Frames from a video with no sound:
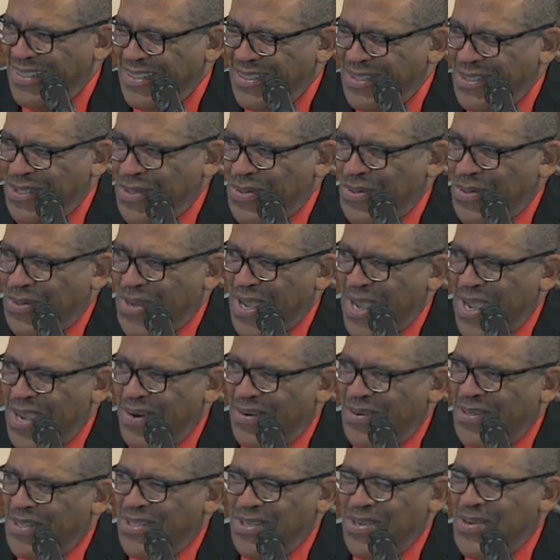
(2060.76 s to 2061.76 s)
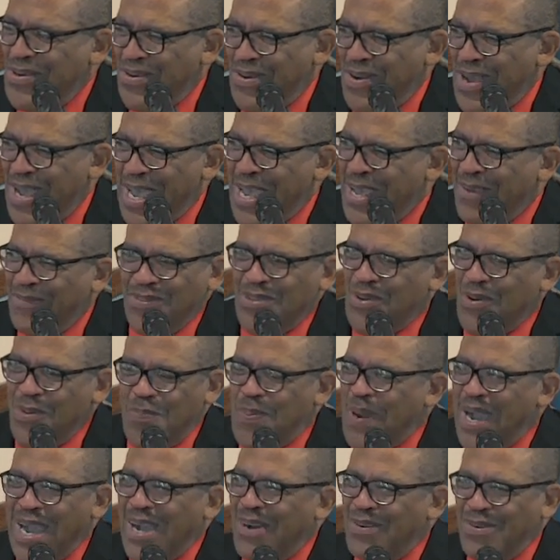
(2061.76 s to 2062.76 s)
Told Herod, You don't have no
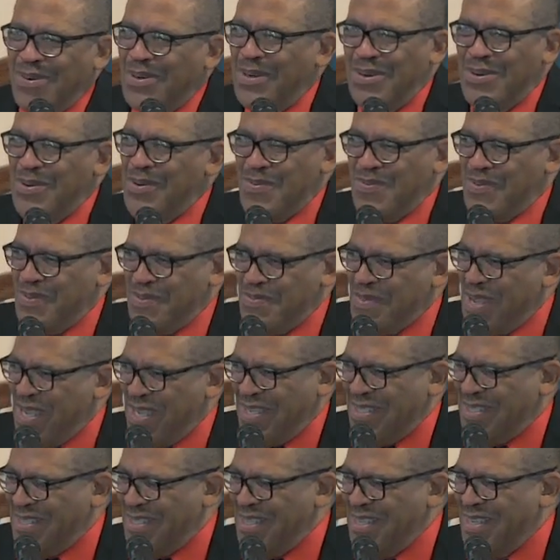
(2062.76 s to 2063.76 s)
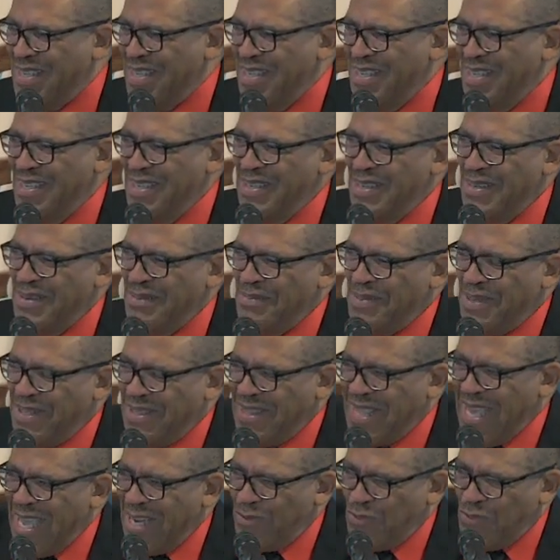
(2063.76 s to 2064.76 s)
power over me,
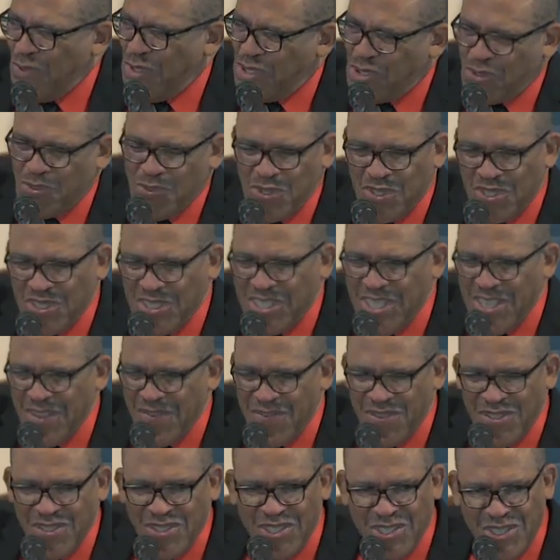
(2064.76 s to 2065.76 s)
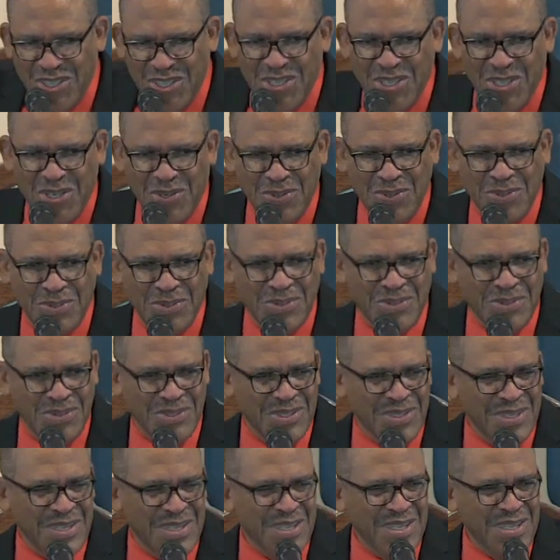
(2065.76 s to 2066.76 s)
but that which was given to you.
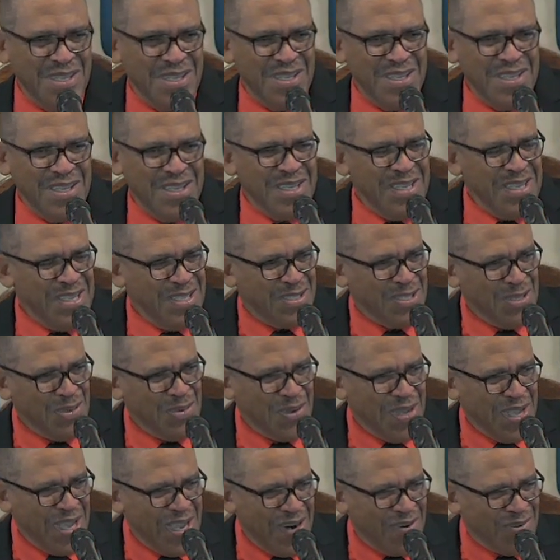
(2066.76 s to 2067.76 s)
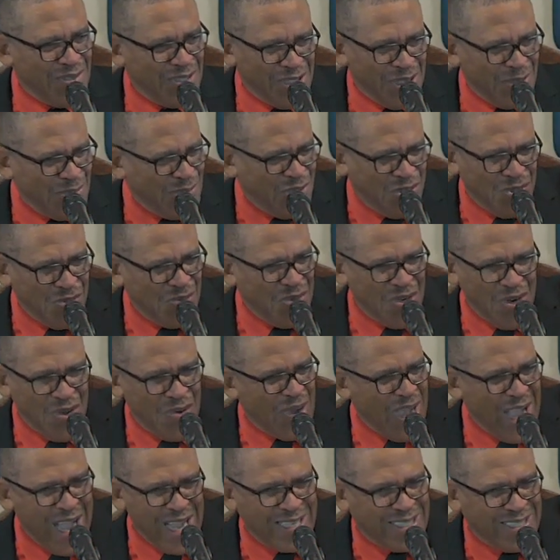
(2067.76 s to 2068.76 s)
He told Herod, Don't you
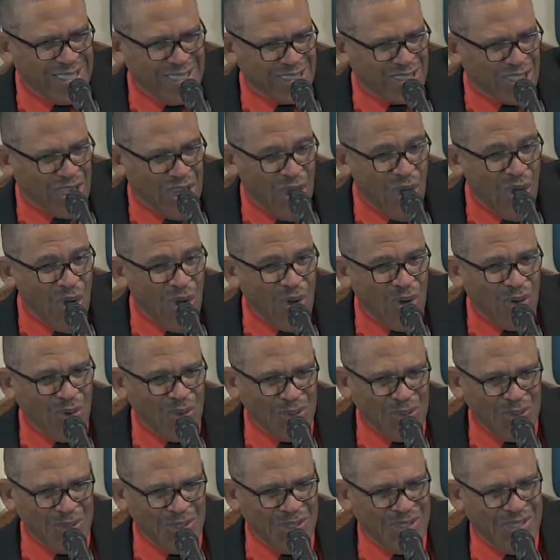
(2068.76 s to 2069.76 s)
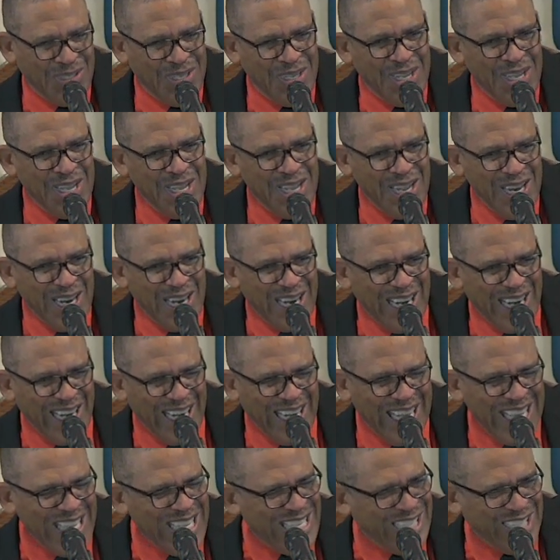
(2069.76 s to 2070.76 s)
know I could call
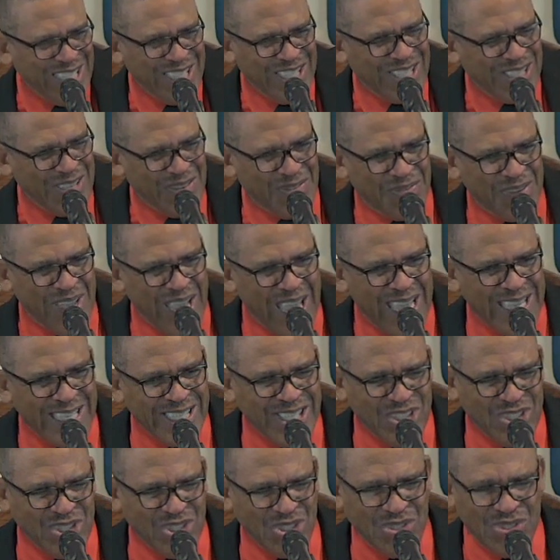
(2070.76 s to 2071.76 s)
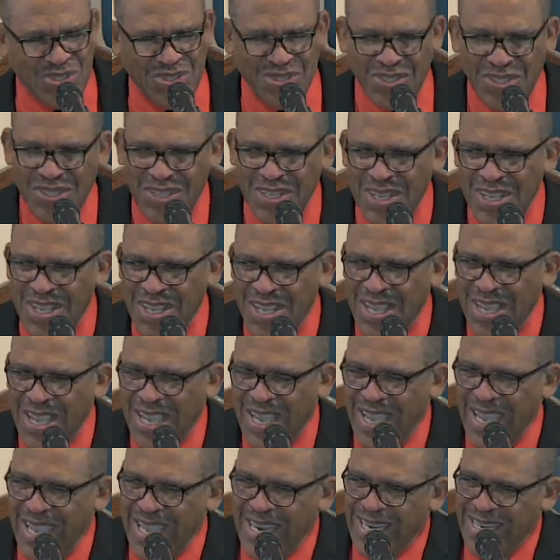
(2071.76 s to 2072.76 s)
legions of angels
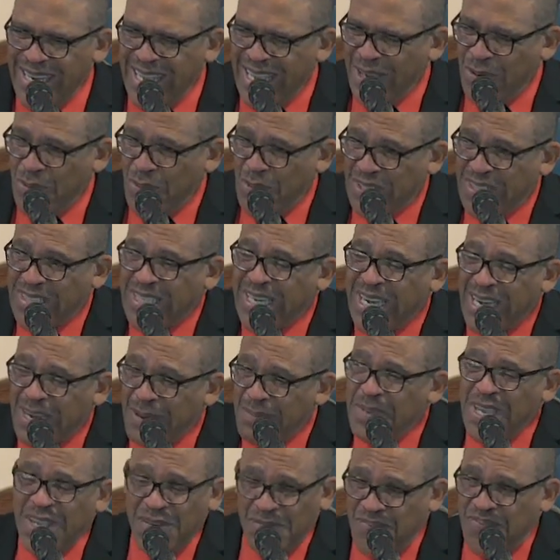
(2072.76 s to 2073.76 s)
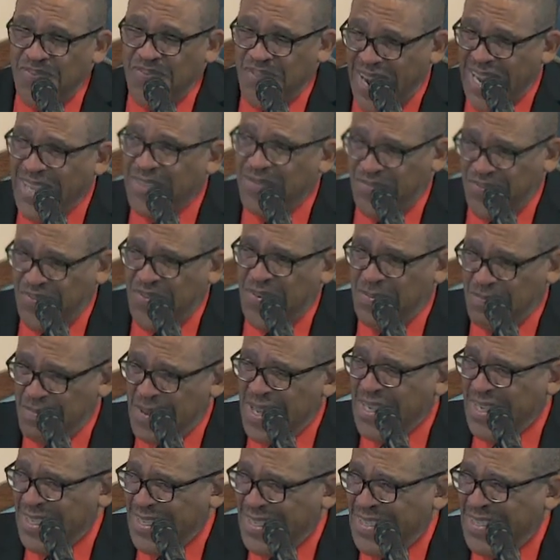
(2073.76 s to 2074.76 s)
and they would come and fight for
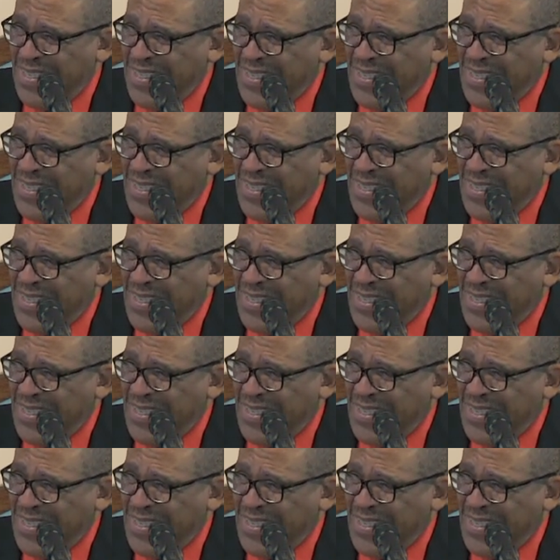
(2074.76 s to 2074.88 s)
me?